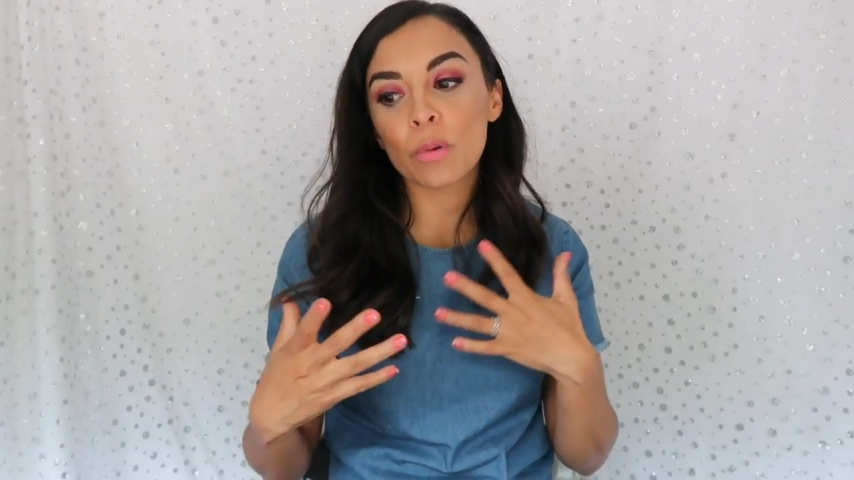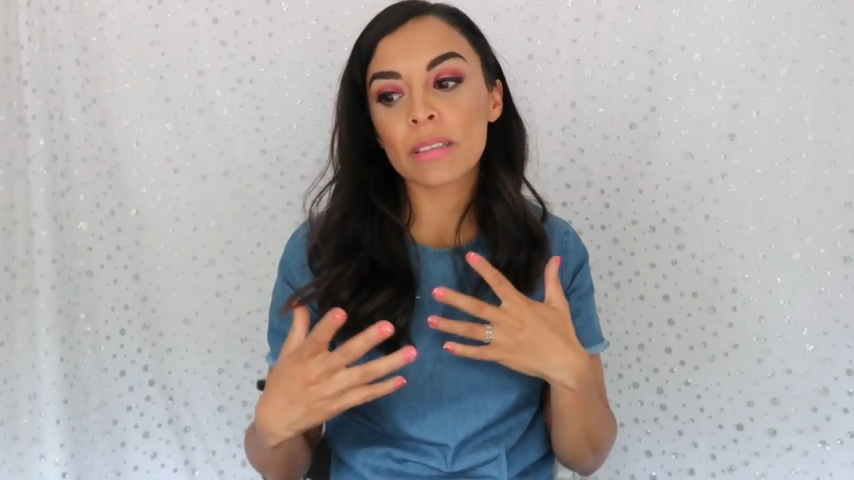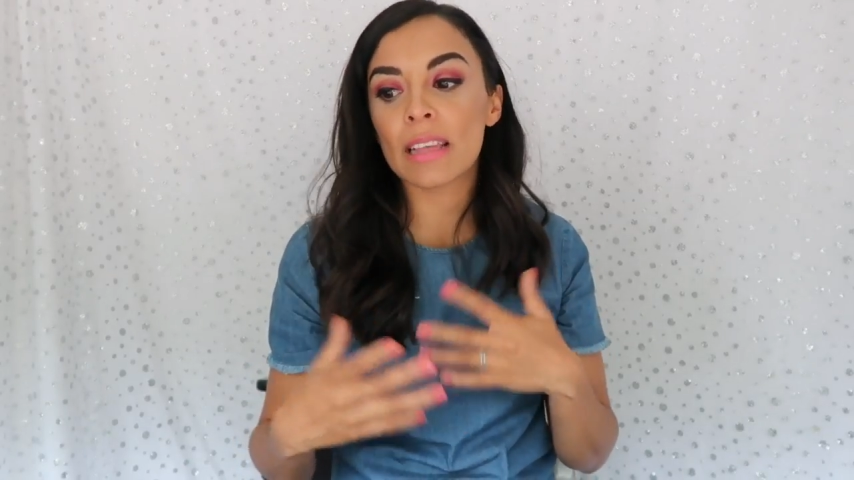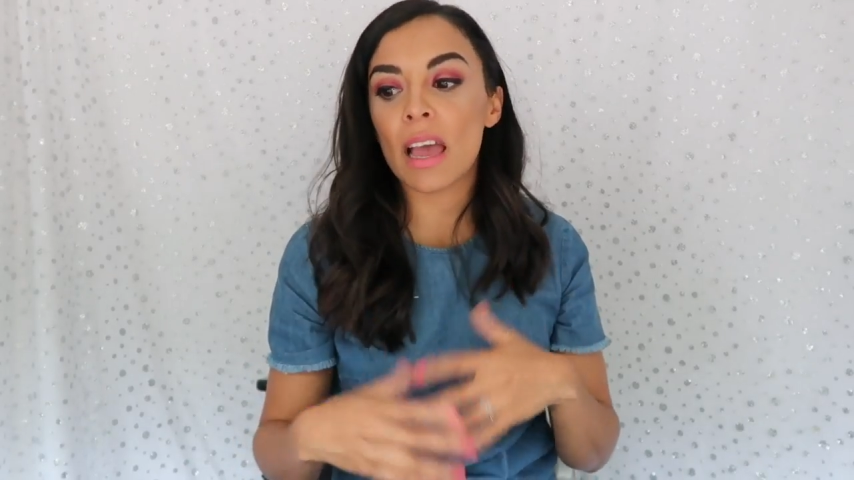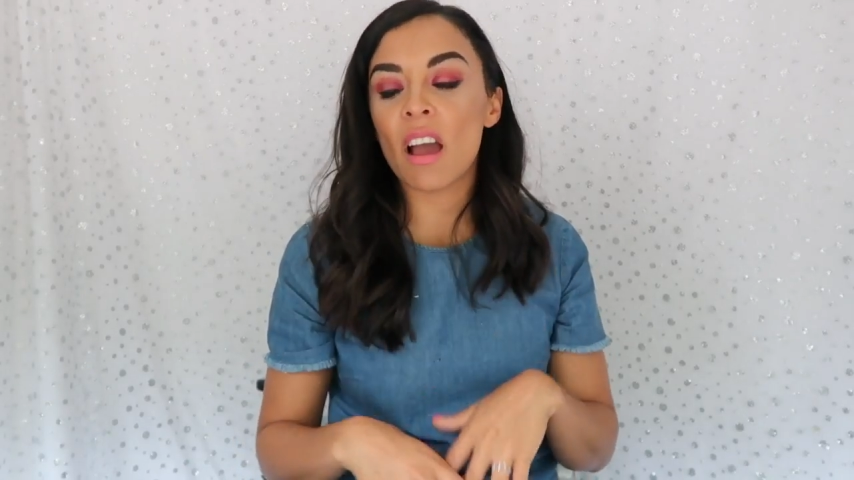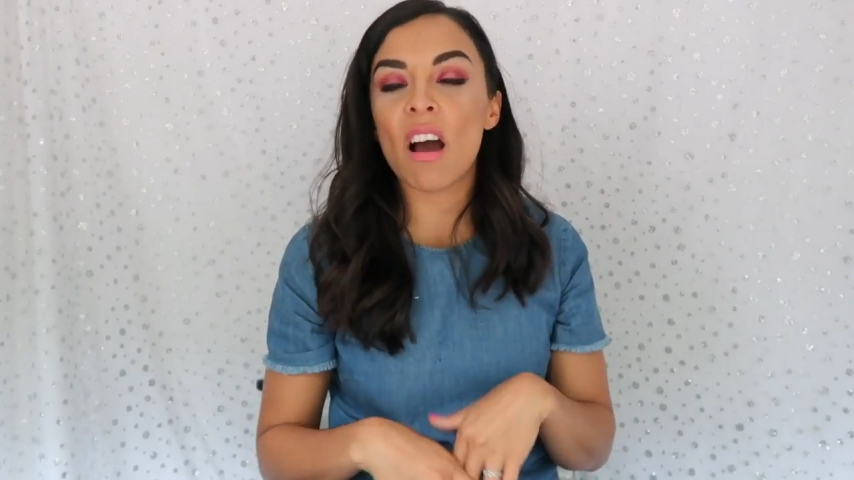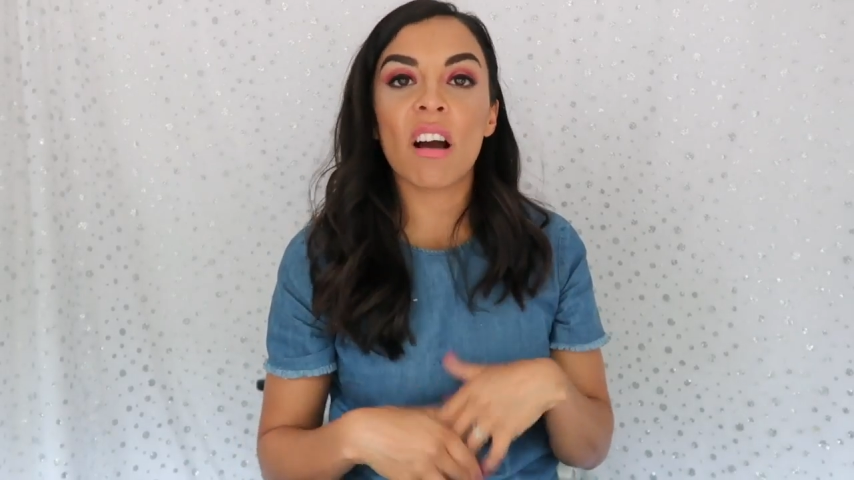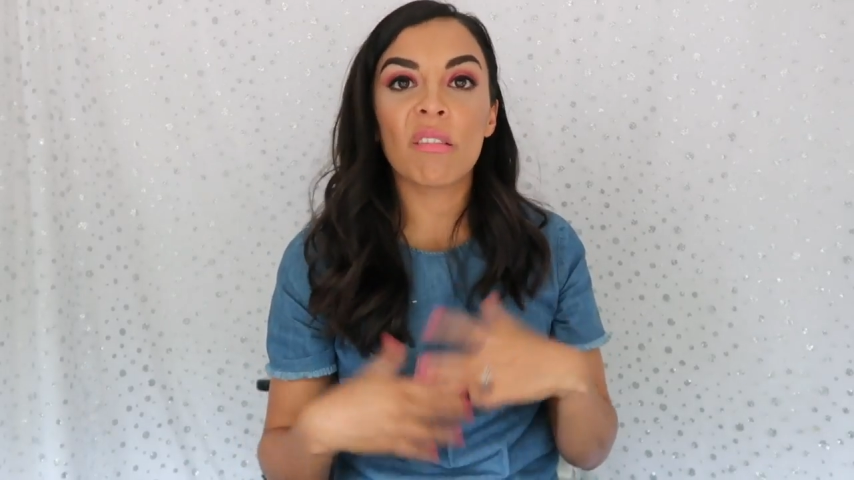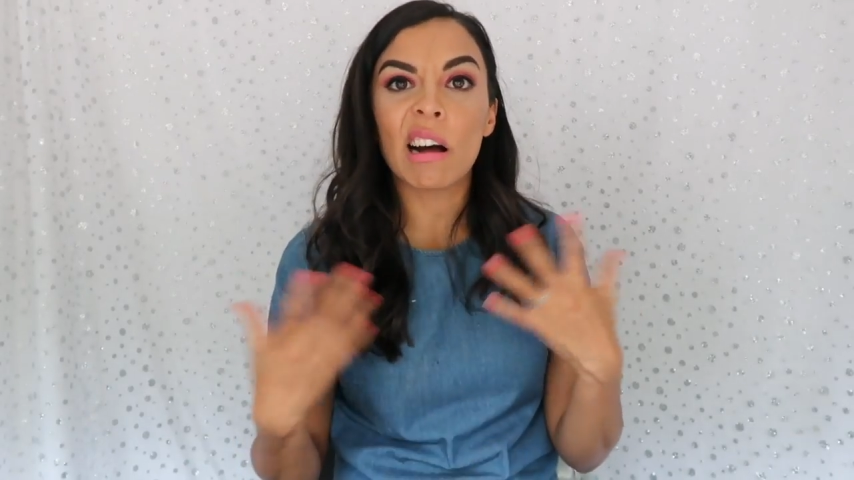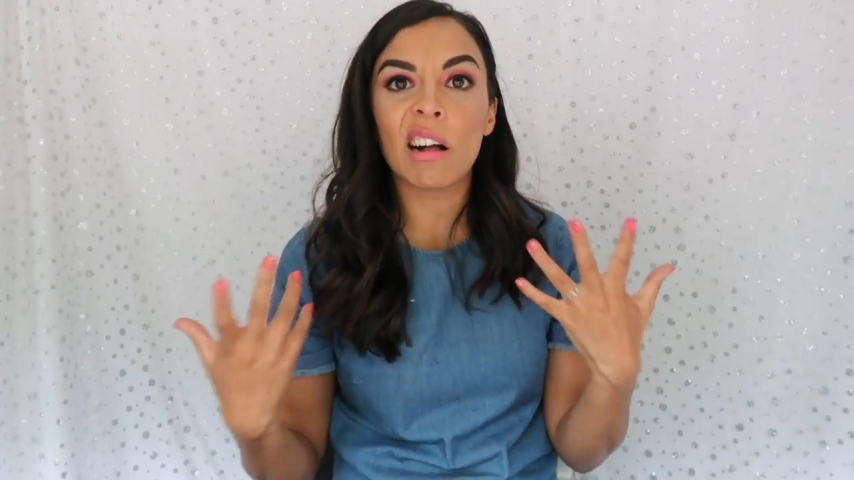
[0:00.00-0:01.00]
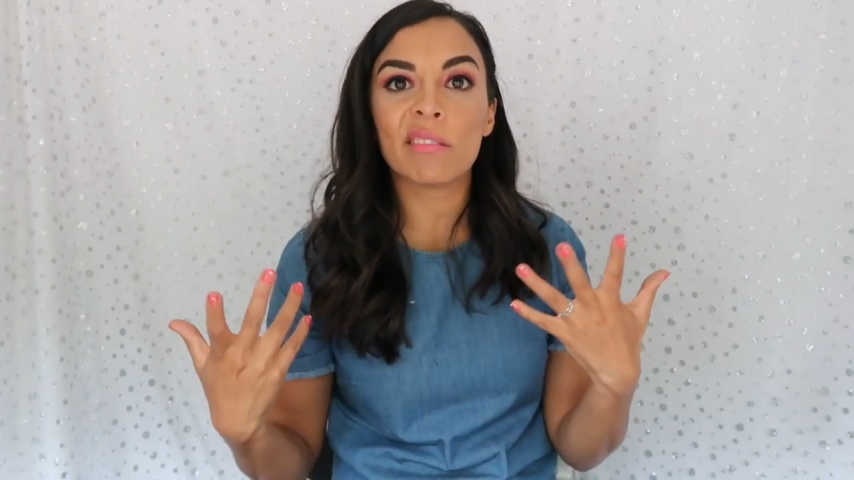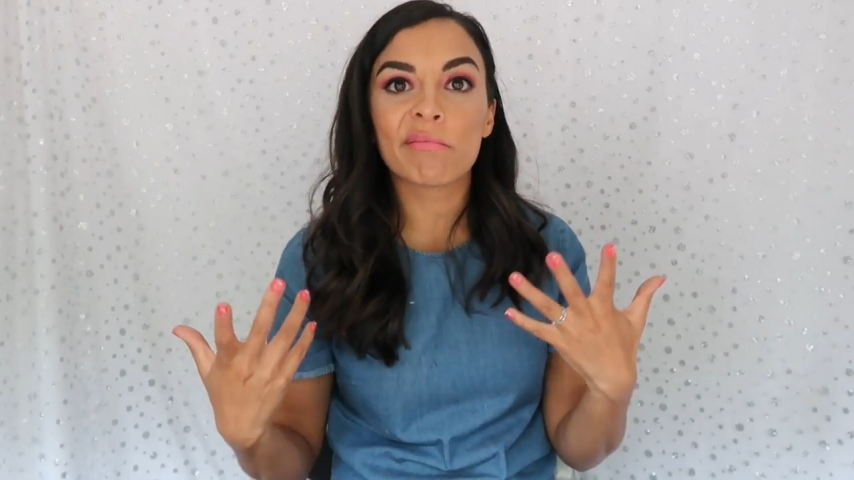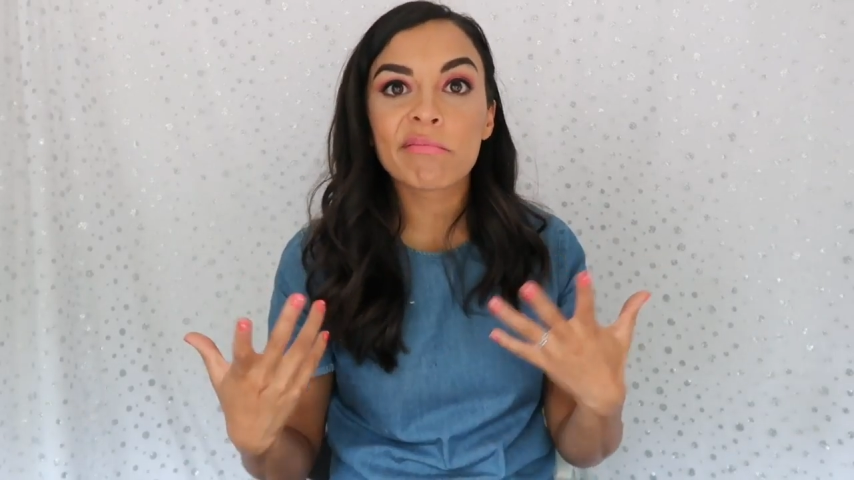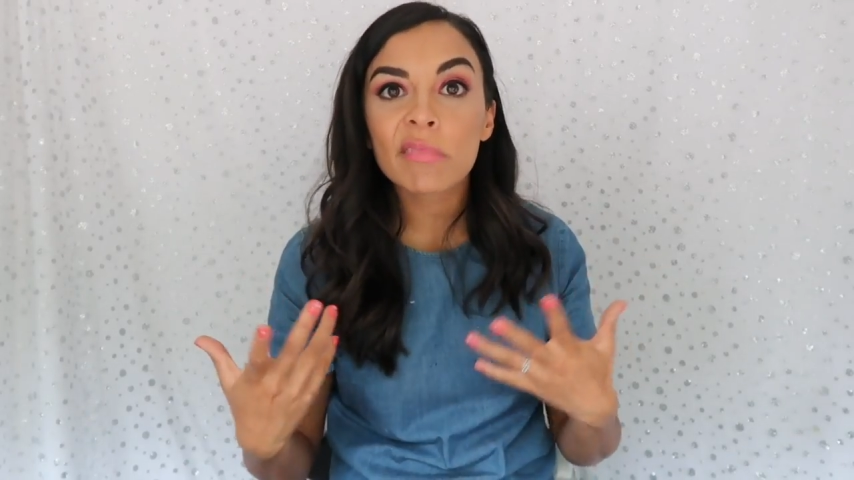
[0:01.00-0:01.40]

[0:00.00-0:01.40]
will say, oh well,